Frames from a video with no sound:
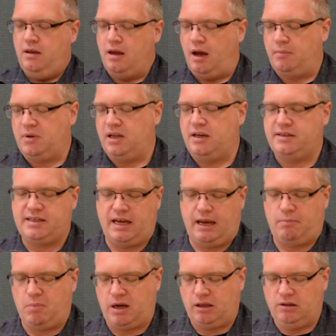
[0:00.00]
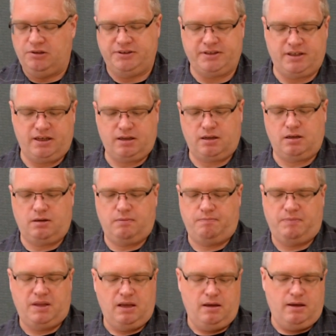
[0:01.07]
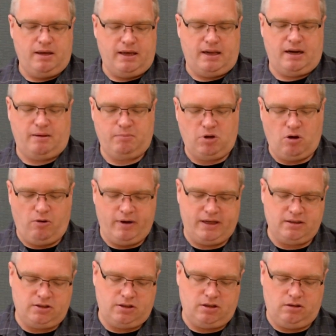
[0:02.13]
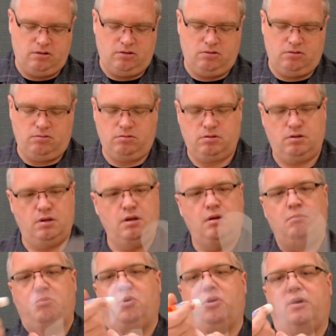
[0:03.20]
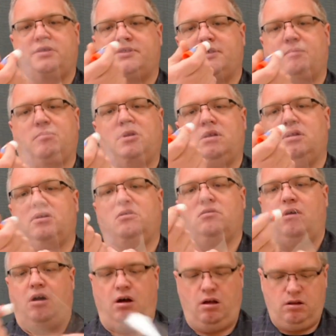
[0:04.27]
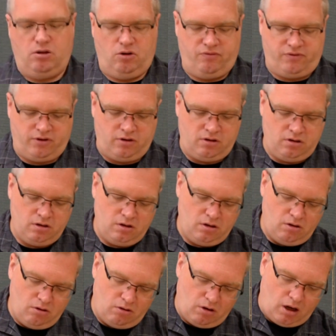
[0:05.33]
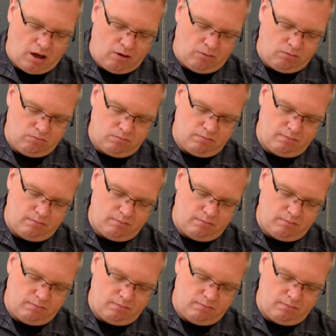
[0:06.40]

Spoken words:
I'm going to take my glue stick and I'm going to put some glue all over about